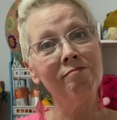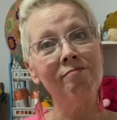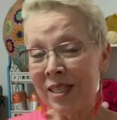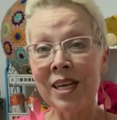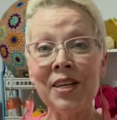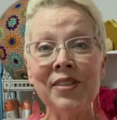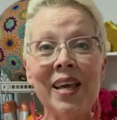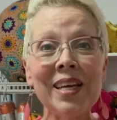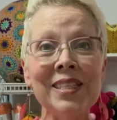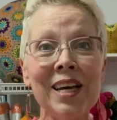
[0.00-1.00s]
Until
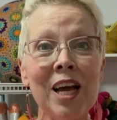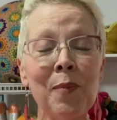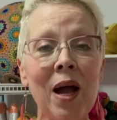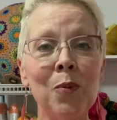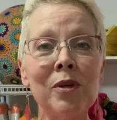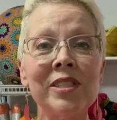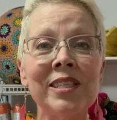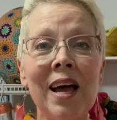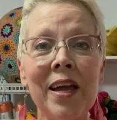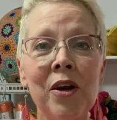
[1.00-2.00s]
next time, I will
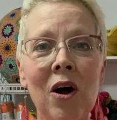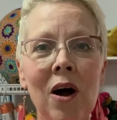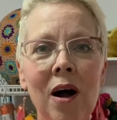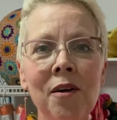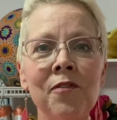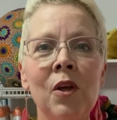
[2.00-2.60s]
sign off